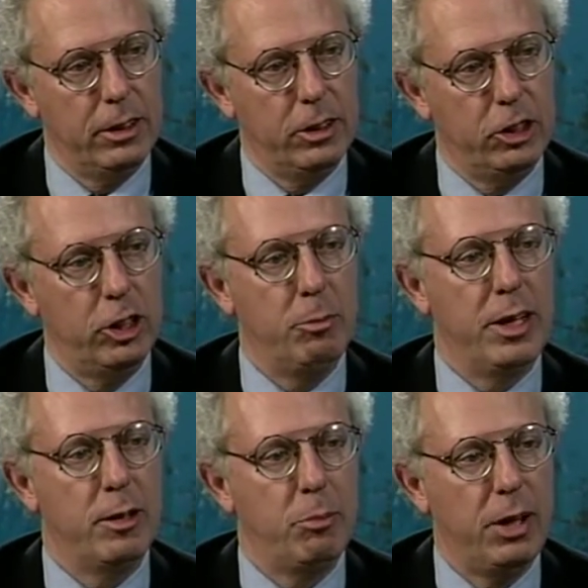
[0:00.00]
should be
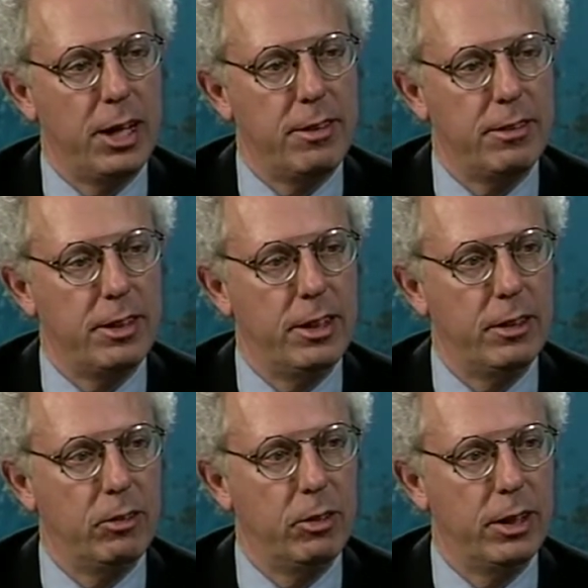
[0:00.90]
in place to
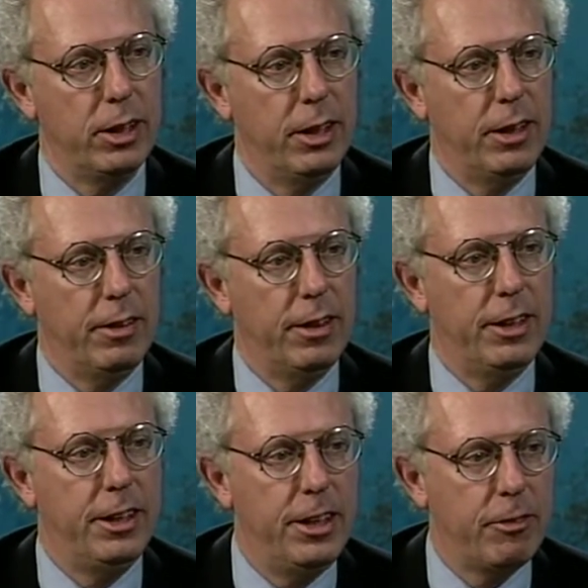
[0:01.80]
deal with the
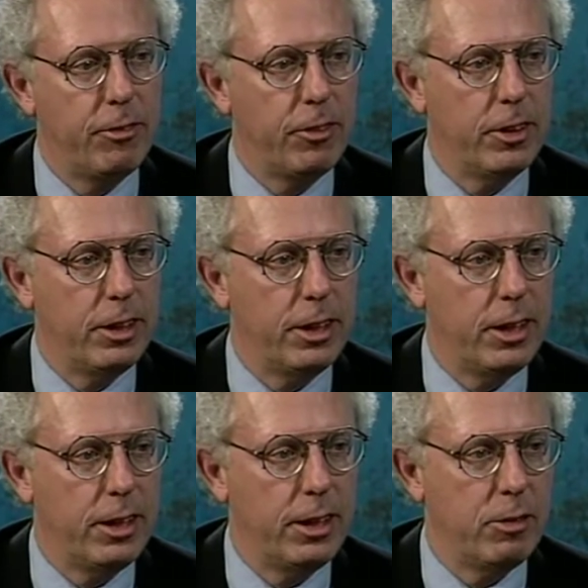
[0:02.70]
different
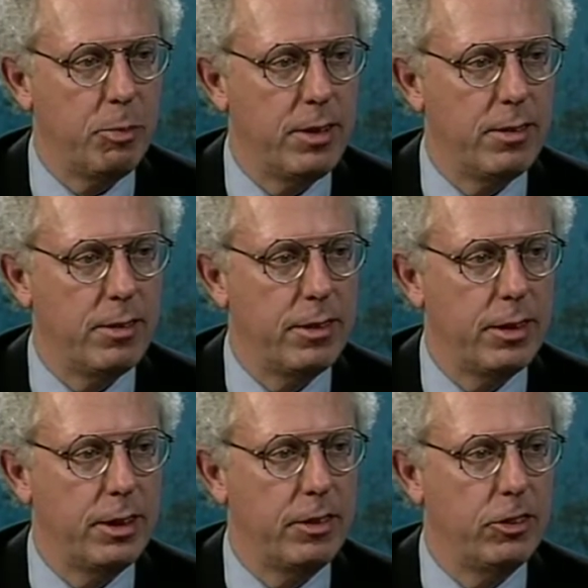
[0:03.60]
uh, expenses that
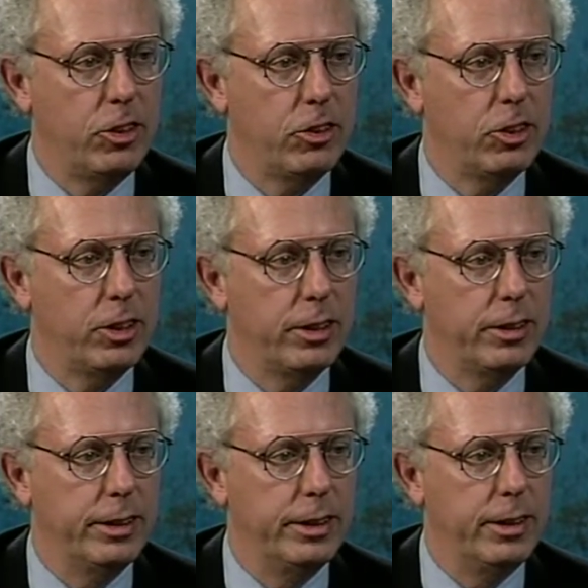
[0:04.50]
an institution
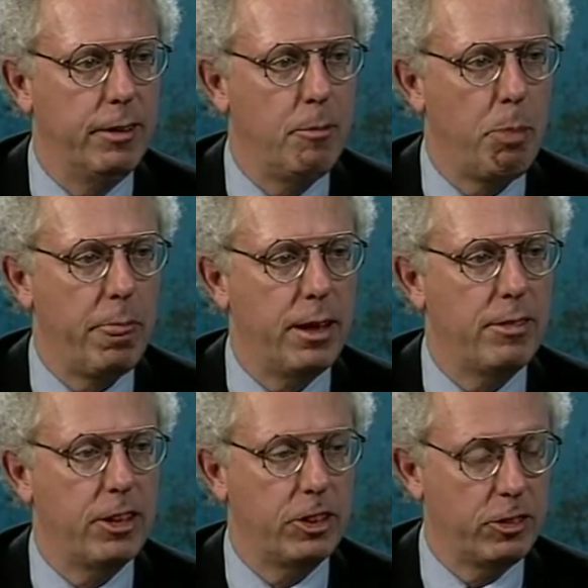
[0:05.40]
uh,
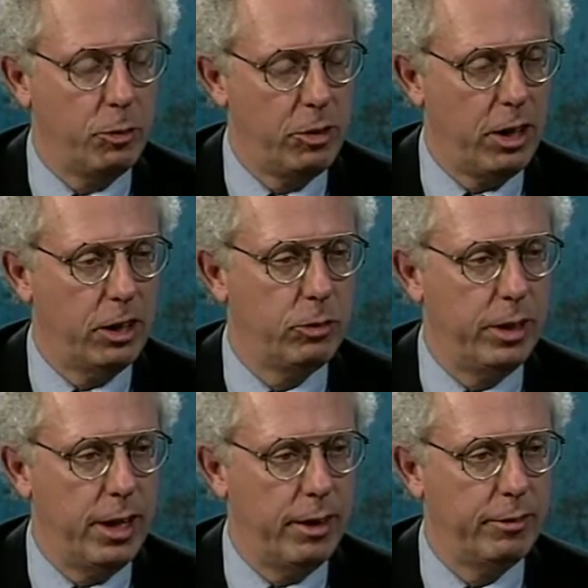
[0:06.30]
such as community college would
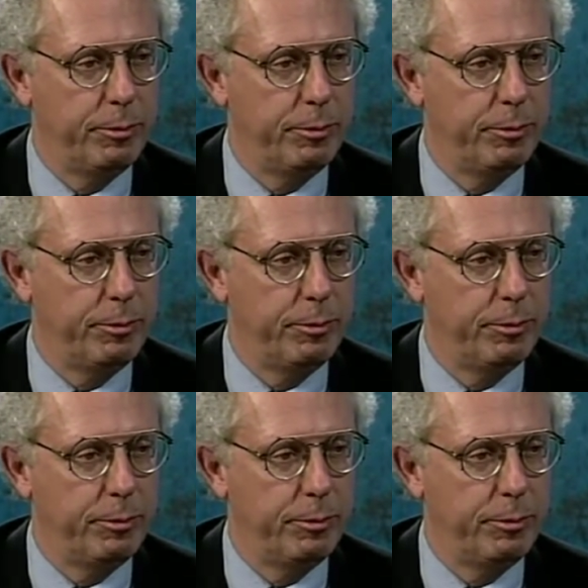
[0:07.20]
have?